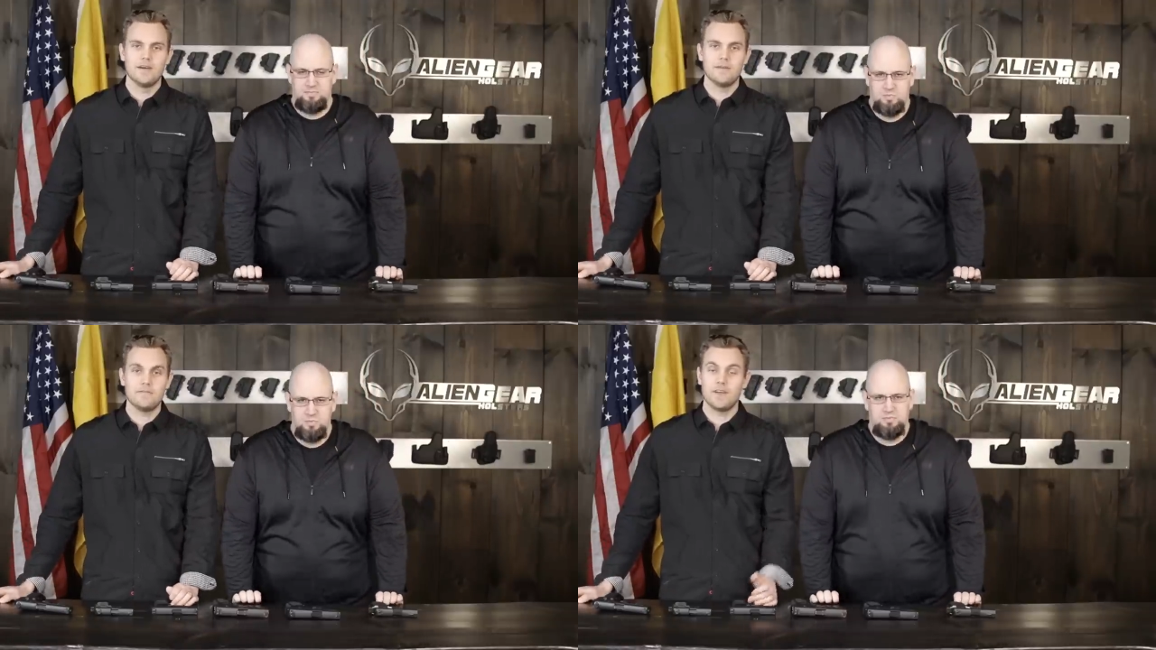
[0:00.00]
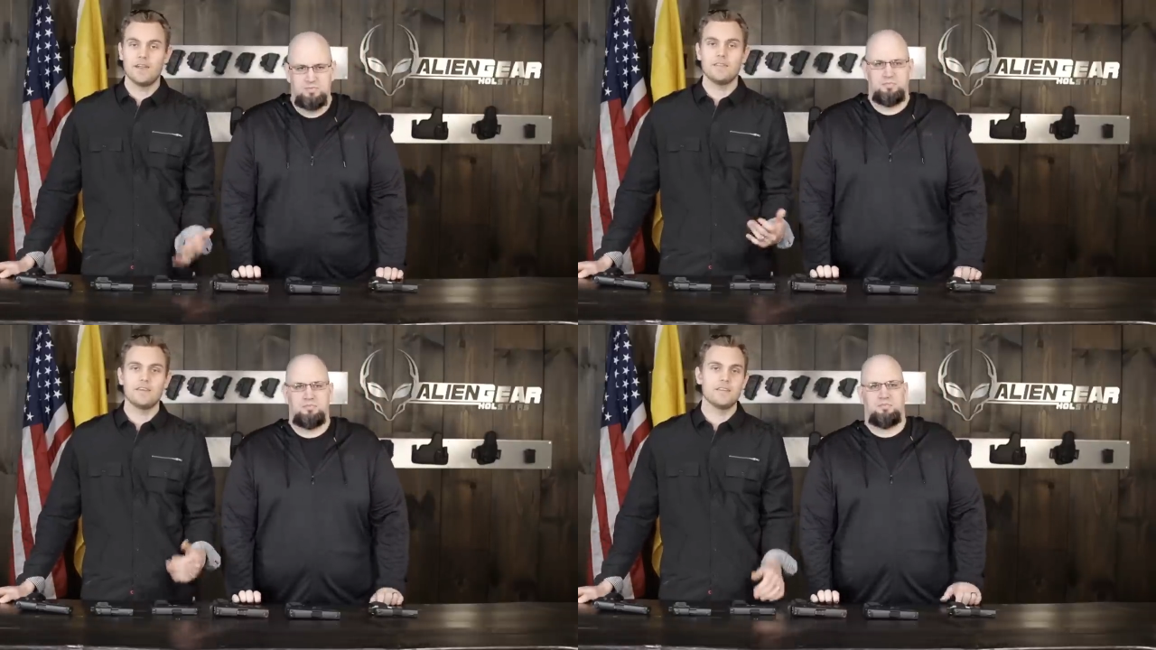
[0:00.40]
Speaker 1: uh, if you
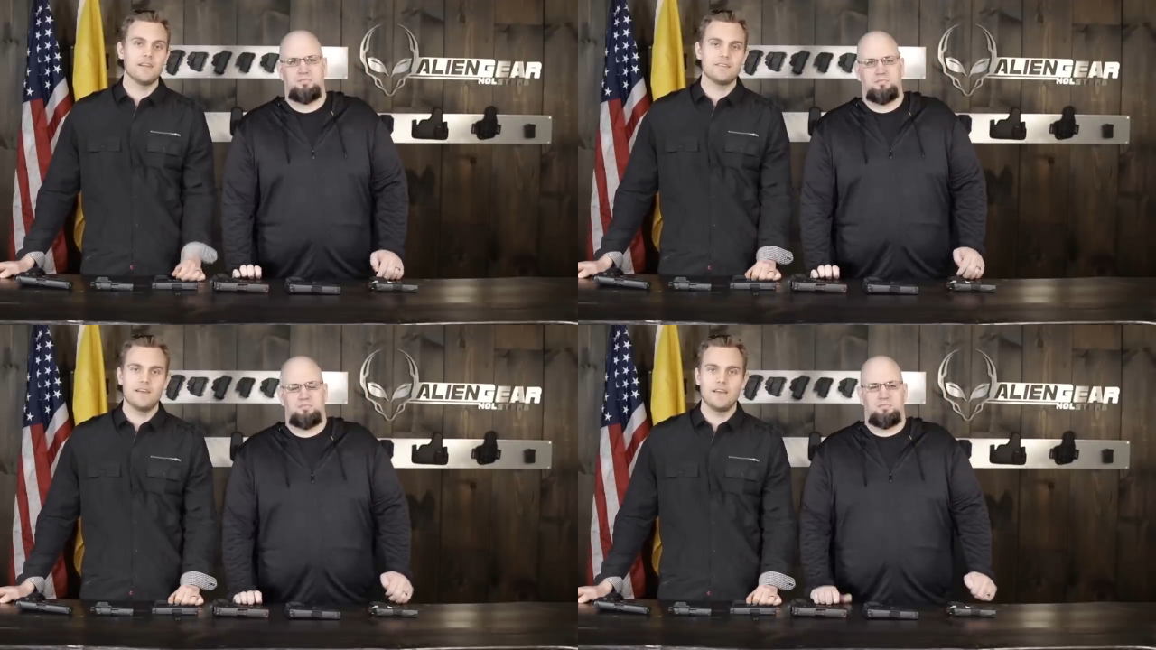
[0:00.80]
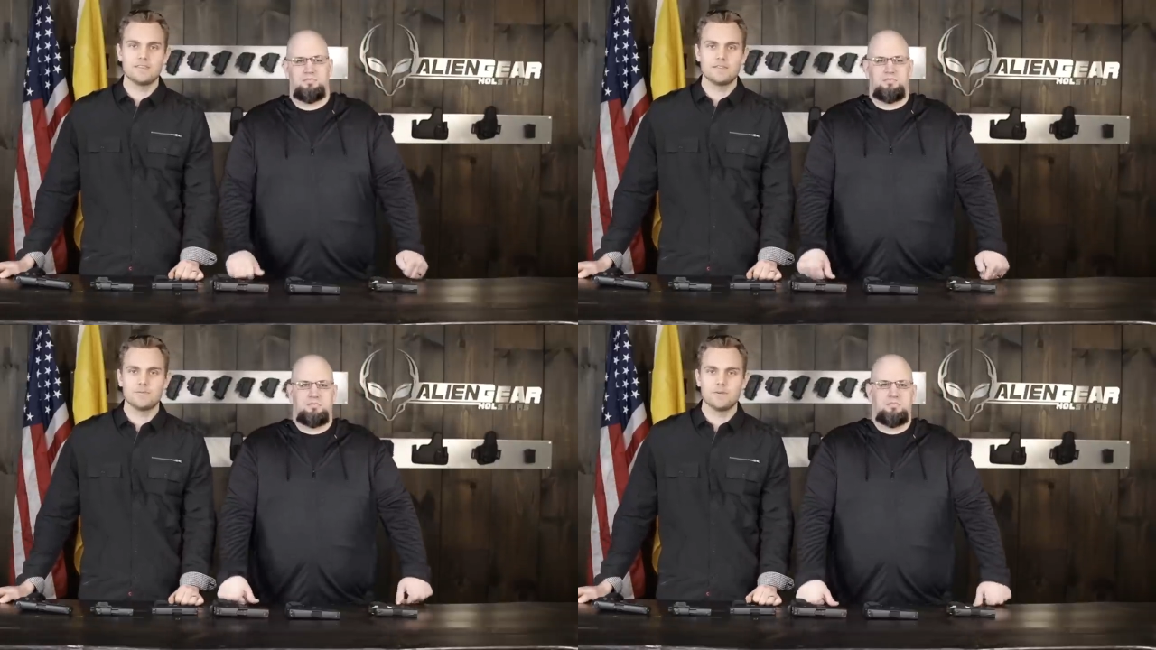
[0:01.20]
got anything you'd like to
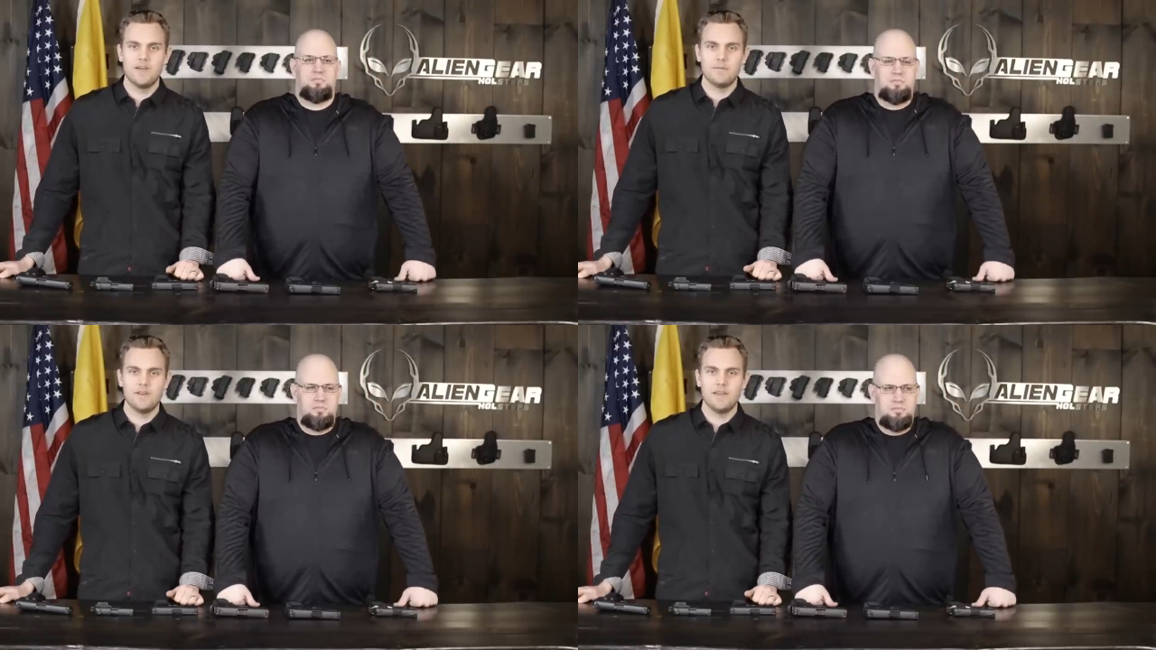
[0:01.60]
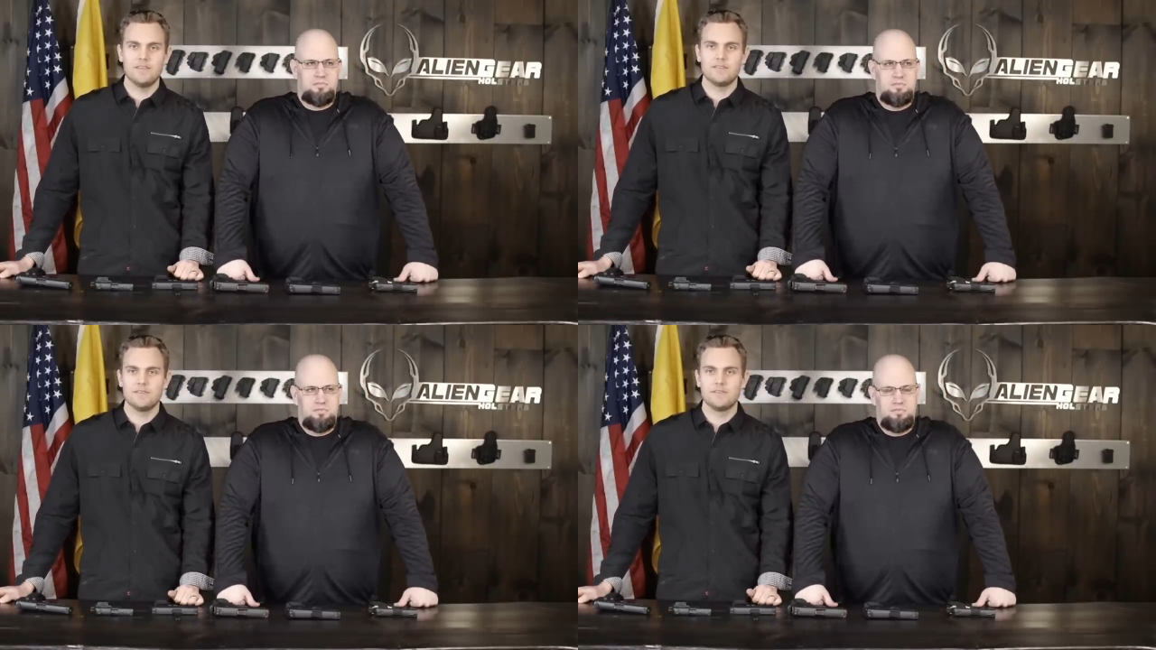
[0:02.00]
ask us, we're happy to
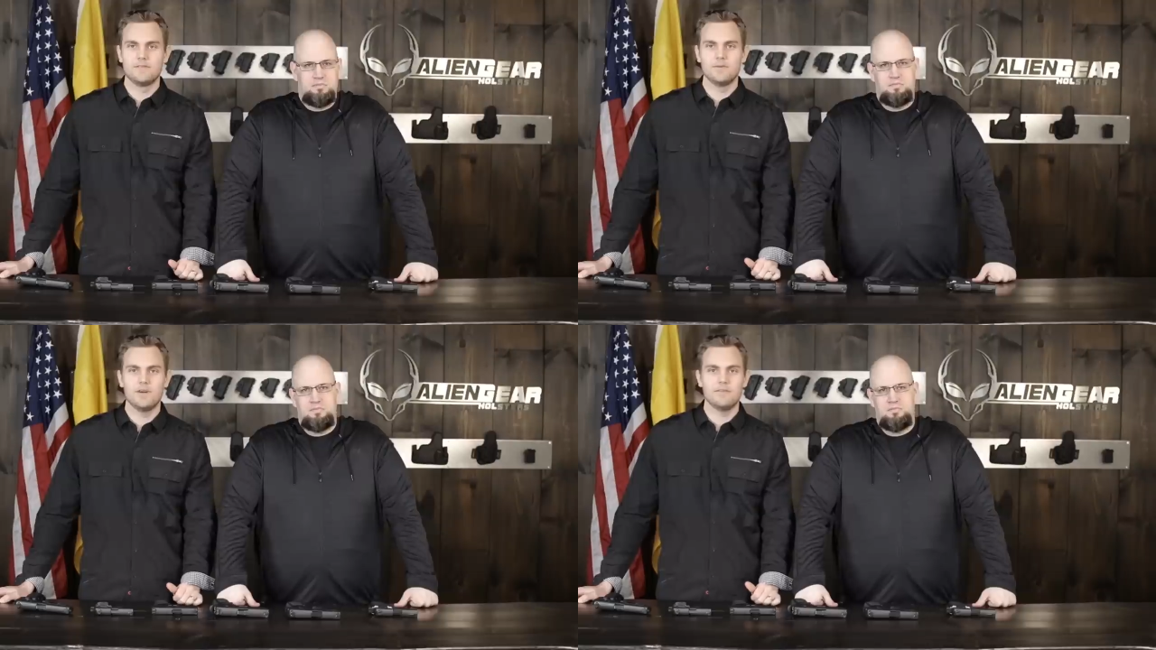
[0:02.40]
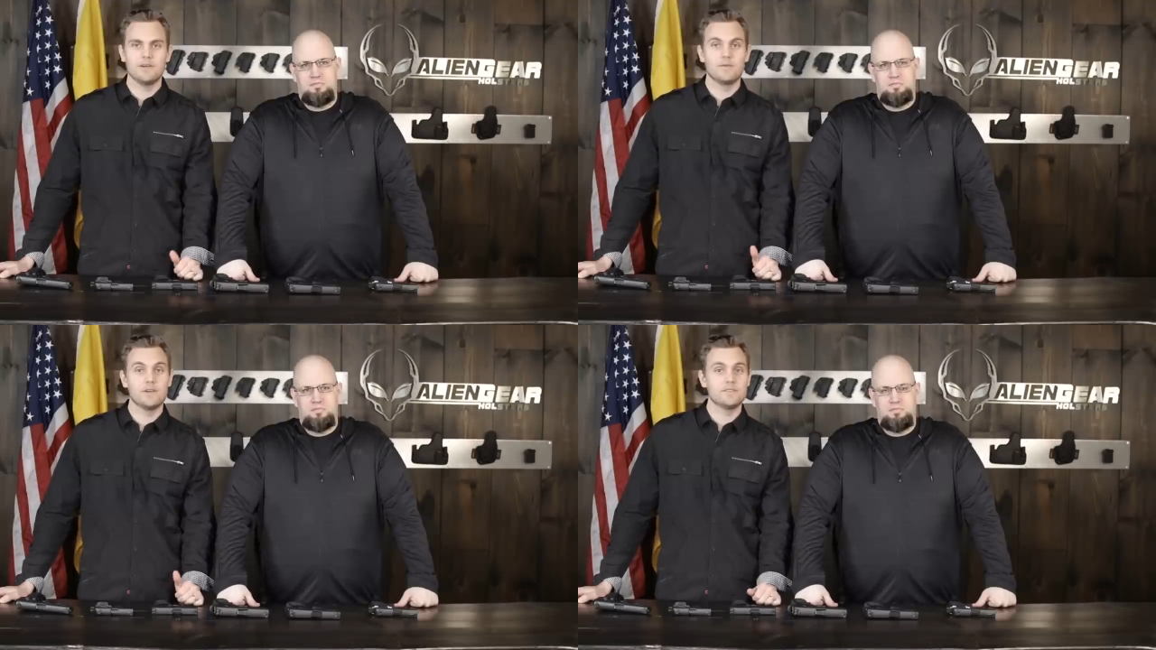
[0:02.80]
answer. Do we
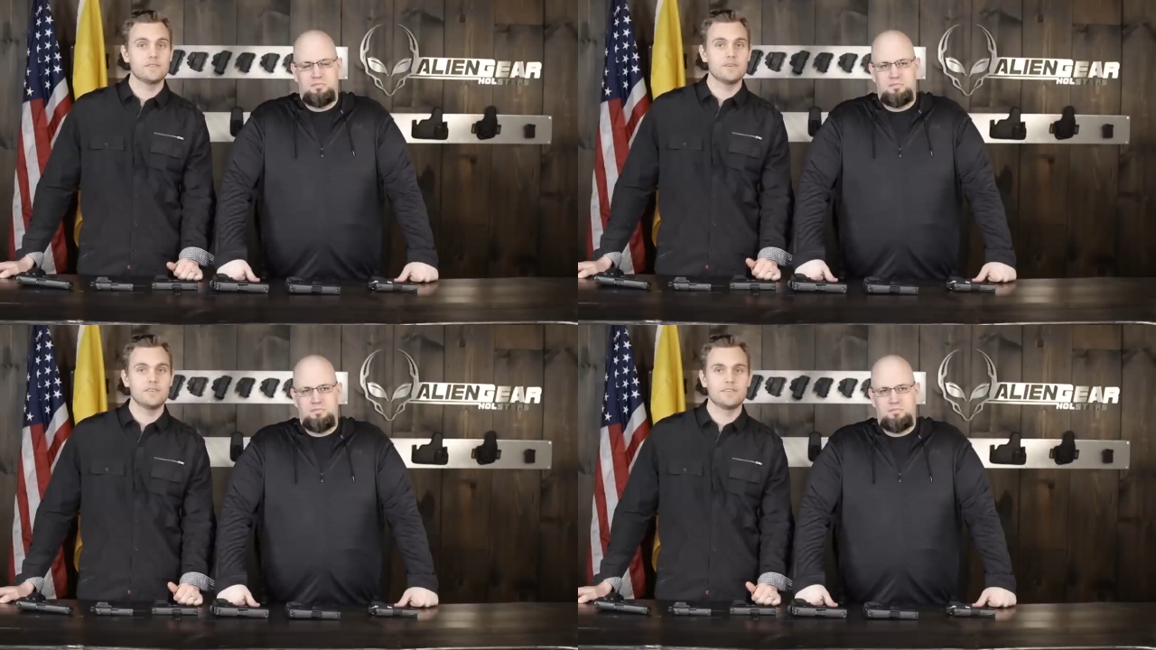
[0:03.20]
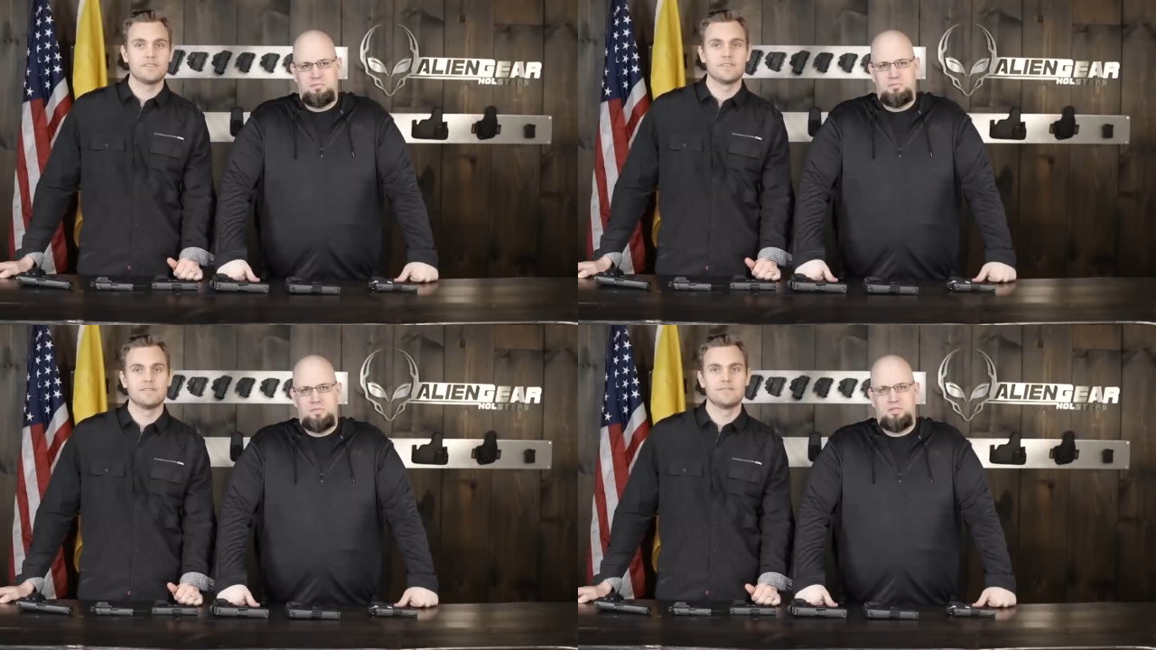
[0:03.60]
have any questions, Chris?